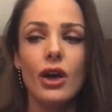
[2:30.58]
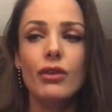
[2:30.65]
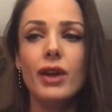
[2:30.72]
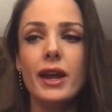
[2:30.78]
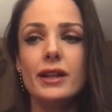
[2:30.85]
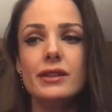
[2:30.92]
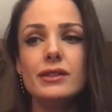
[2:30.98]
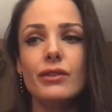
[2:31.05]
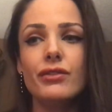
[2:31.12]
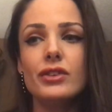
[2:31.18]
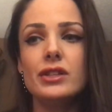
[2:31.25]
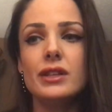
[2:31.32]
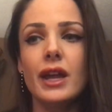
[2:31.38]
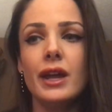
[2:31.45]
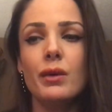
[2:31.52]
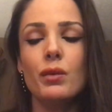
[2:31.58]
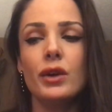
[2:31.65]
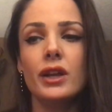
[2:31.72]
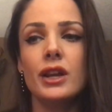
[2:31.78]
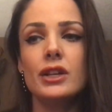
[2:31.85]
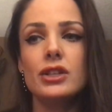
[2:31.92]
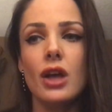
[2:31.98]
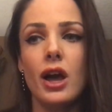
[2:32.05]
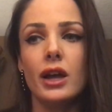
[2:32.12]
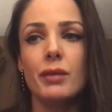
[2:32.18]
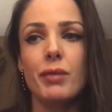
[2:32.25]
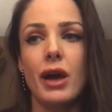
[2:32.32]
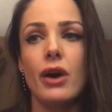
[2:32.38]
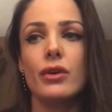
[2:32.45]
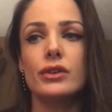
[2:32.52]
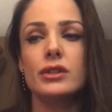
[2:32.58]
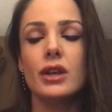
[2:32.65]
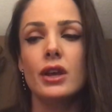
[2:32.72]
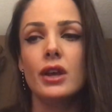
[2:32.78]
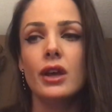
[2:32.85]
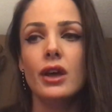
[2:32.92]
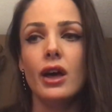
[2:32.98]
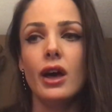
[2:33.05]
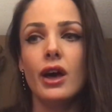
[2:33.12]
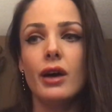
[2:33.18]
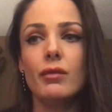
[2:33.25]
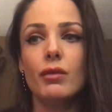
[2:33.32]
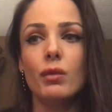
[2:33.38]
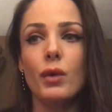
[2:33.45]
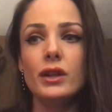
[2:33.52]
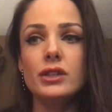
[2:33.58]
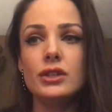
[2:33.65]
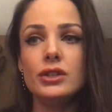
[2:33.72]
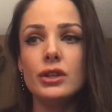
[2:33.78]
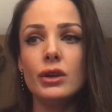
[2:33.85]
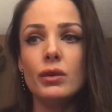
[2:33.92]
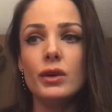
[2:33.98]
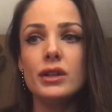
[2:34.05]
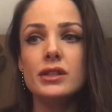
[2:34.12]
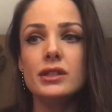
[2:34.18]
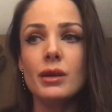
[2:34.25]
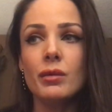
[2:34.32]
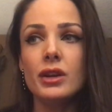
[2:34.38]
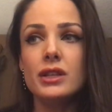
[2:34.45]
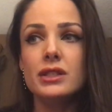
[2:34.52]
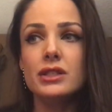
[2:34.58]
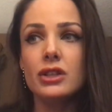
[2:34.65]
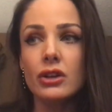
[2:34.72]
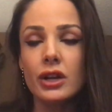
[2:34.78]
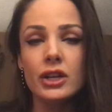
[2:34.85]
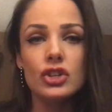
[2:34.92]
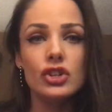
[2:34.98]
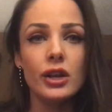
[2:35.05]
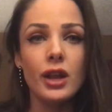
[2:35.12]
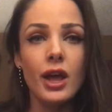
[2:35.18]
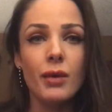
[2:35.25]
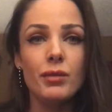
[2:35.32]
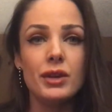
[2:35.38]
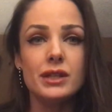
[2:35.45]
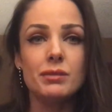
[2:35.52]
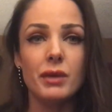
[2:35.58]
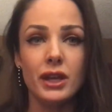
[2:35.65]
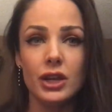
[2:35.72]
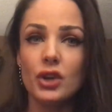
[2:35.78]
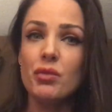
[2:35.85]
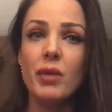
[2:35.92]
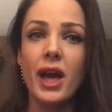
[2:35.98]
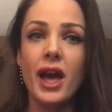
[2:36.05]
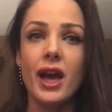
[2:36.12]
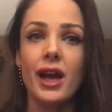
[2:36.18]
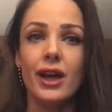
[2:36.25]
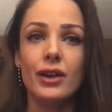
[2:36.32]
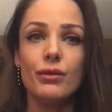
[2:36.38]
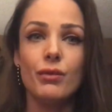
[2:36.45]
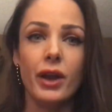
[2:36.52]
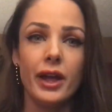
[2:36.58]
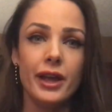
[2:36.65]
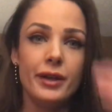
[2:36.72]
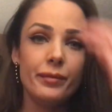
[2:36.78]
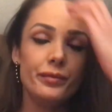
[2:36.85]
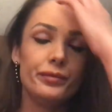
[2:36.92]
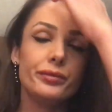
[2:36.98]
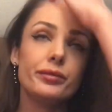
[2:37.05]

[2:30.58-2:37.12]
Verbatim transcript: All right, so for today, we're going to talk about um, what to do when someone is stirring shit up and it's making you mad, right?